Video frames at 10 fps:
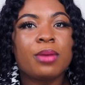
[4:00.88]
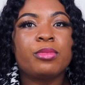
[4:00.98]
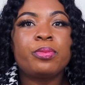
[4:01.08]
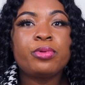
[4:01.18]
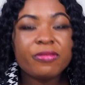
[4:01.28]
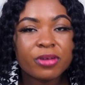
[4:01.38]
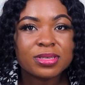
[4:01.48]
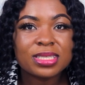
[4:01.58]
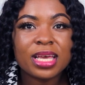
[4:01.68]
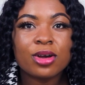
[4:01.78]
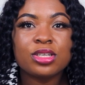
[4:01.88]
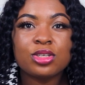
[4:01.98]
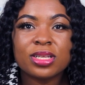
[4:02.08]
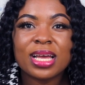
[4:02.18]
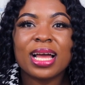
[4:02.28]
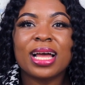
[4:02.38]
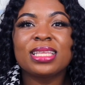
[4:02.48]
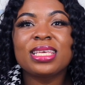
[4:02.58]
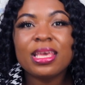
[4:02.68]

But proof of stake, on the other hand,